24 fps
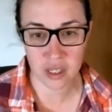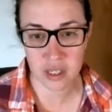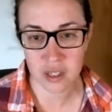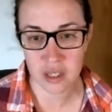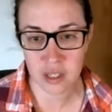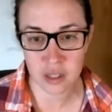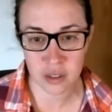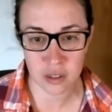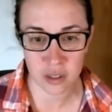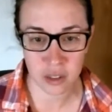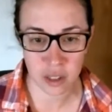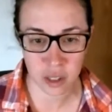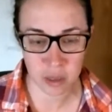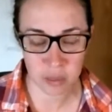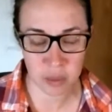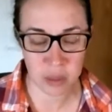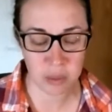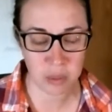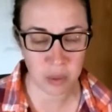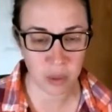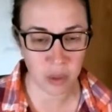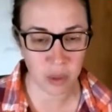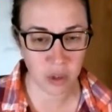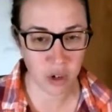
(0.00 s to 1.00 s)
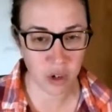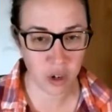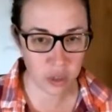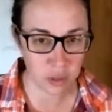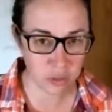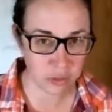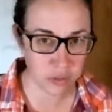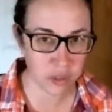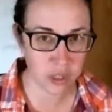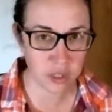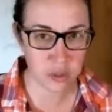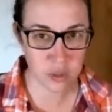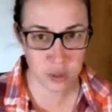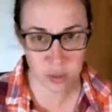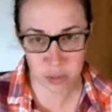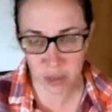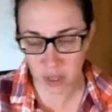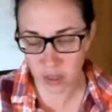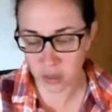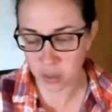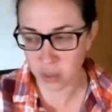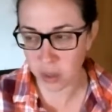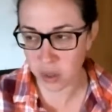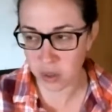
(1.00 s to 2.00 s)
I think a lot of people are on the fence
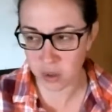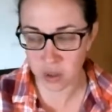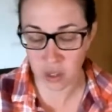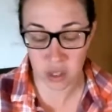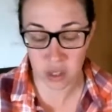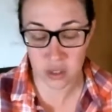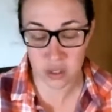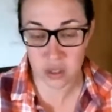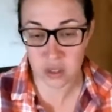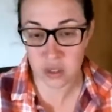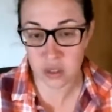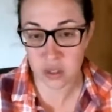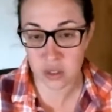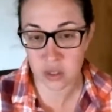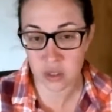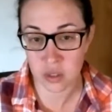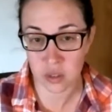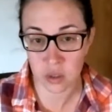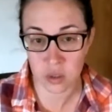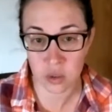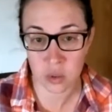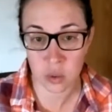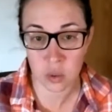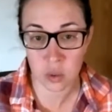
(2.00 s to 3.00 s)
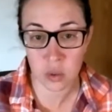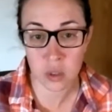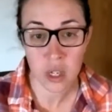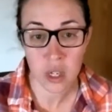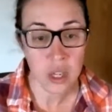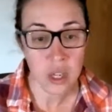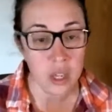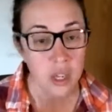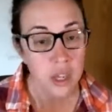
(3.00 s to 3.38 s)
about whether or not this is a good tool.